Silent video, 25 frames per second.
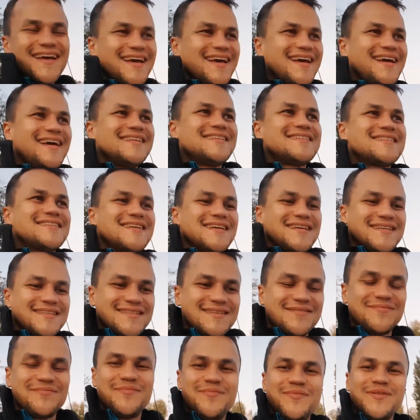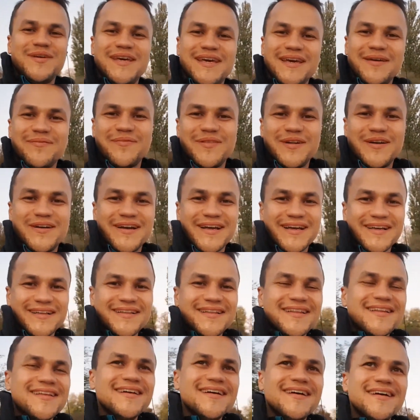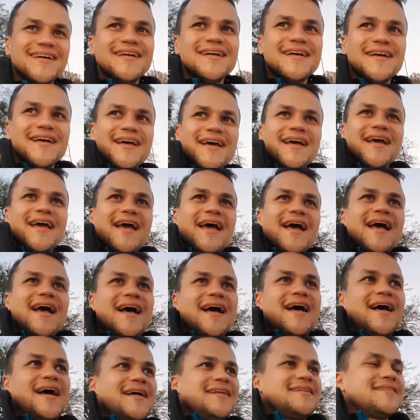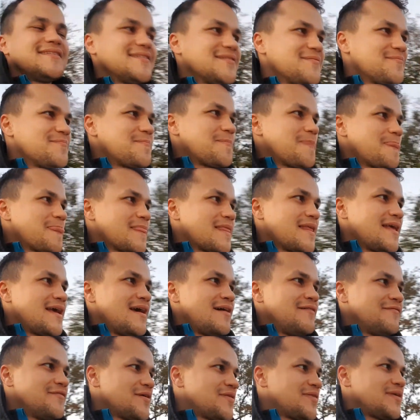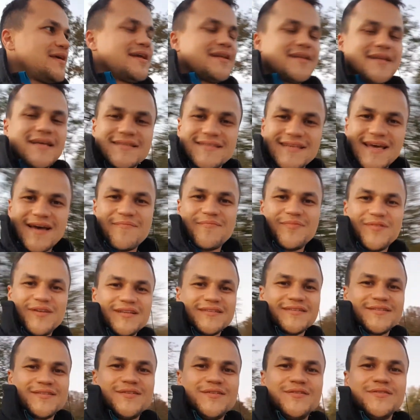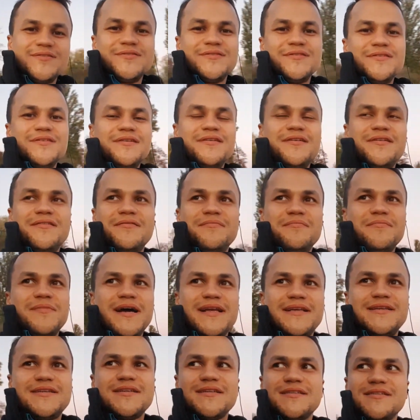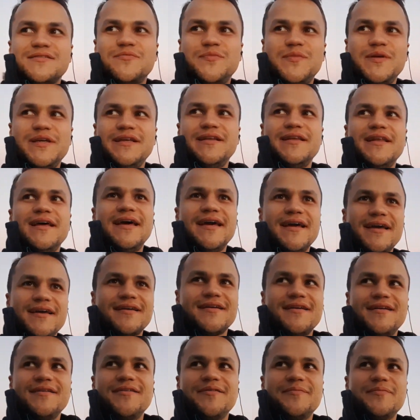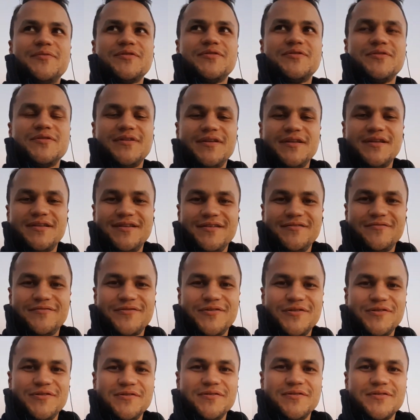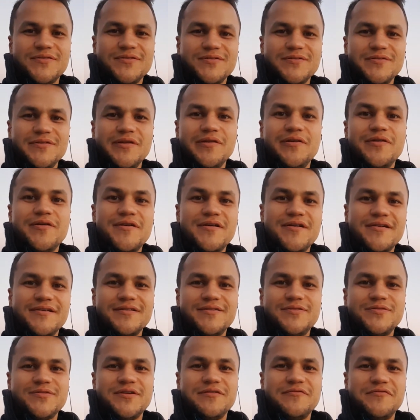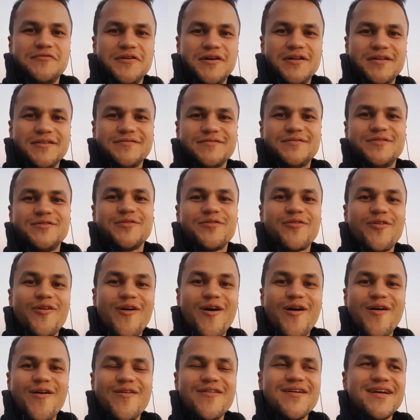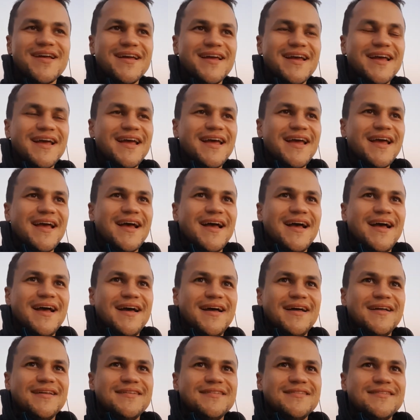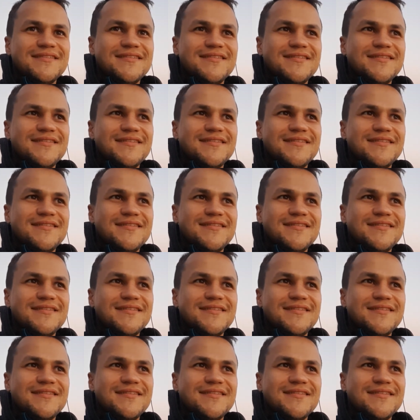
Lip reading: It's just a big miracle. And everything that's happening to you might just be an opportunity for you to learn, to evolve, to grow, and